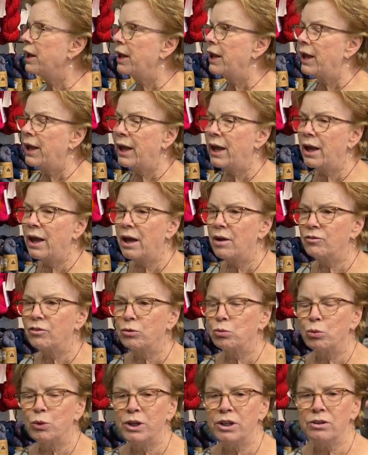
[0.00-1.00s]
have a
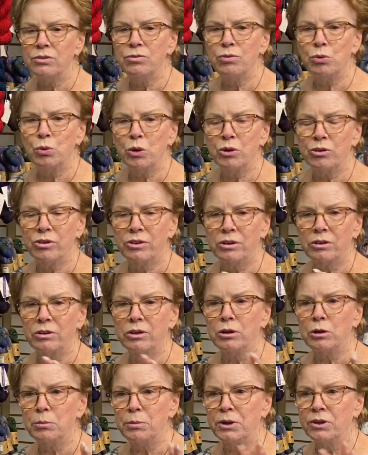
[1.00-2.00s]

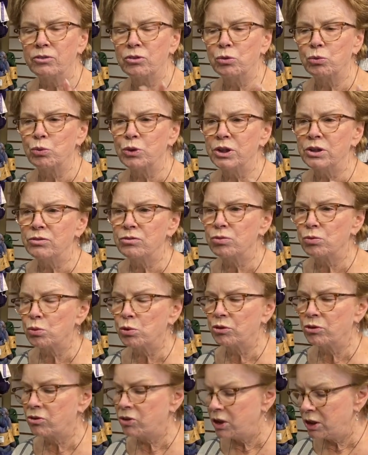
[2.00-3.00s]
little bit of a
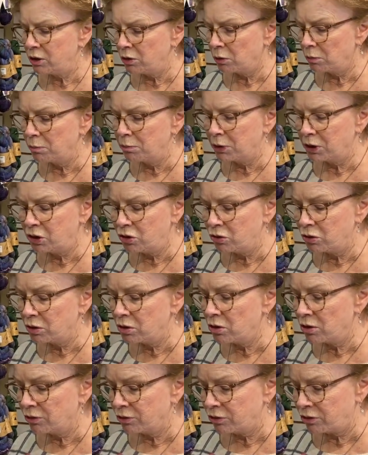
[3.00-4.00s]
reinforced heel, but you could
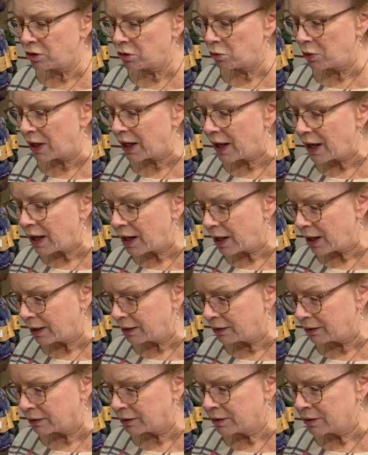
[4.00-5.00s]
also
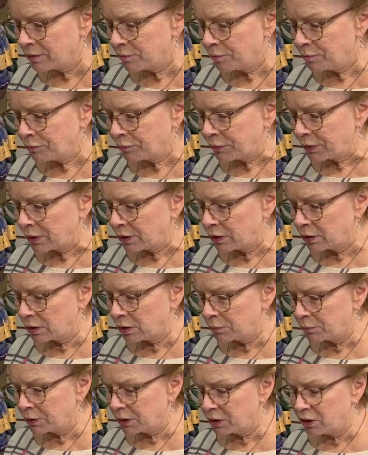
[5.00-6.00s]
add
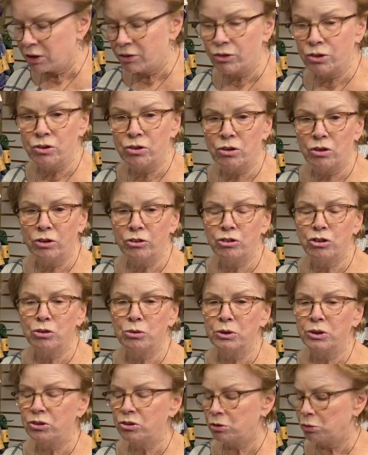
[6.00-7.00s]
another yarn to
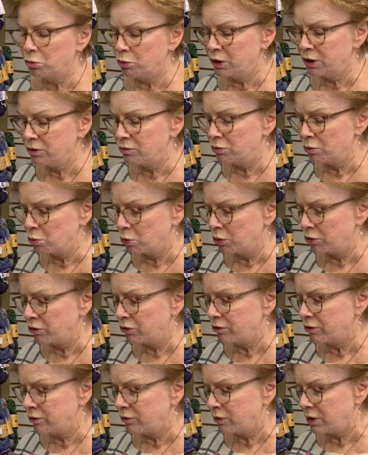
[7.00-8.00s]
it to
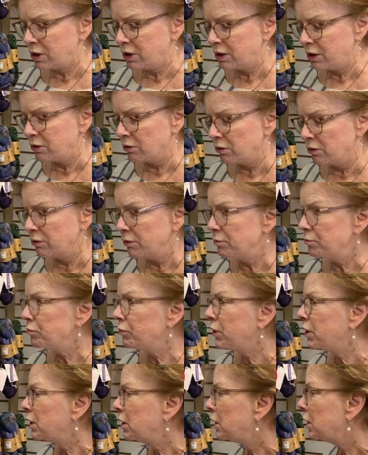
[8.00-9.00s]
reinforce the heel.
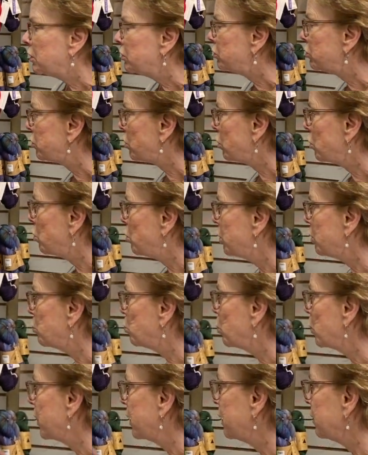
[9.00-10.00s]
So
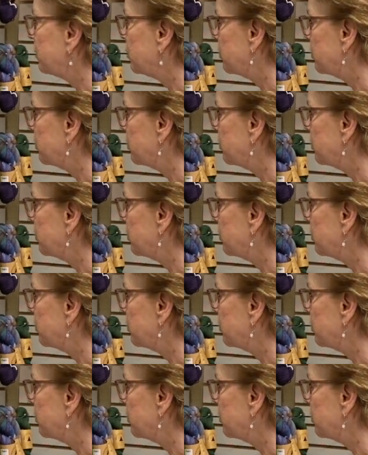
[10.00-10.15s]
when